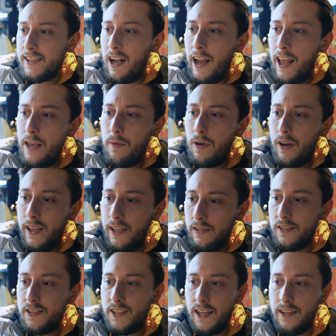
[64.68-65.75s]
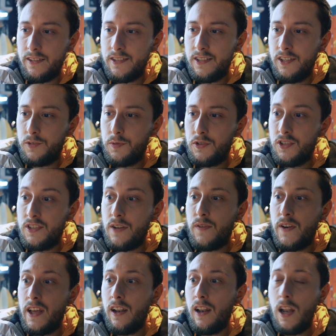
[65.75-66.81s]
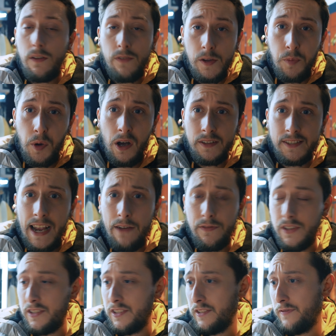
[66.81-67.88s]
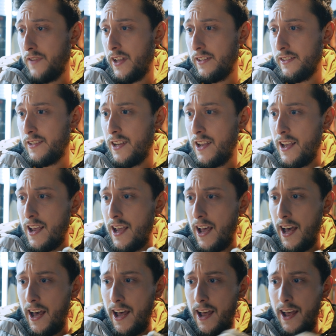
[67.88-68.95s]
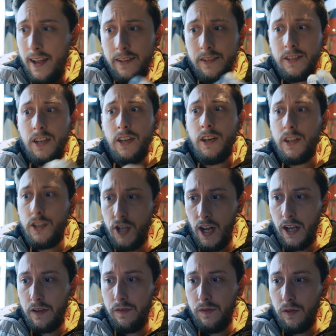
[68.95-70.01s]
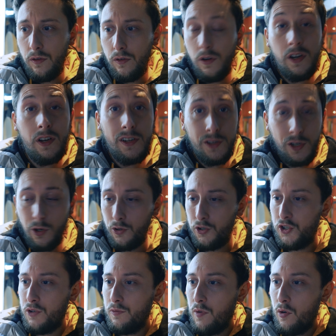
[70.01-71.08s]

claim our incenses, which is definitely a lovely part to have this event, and check for the costume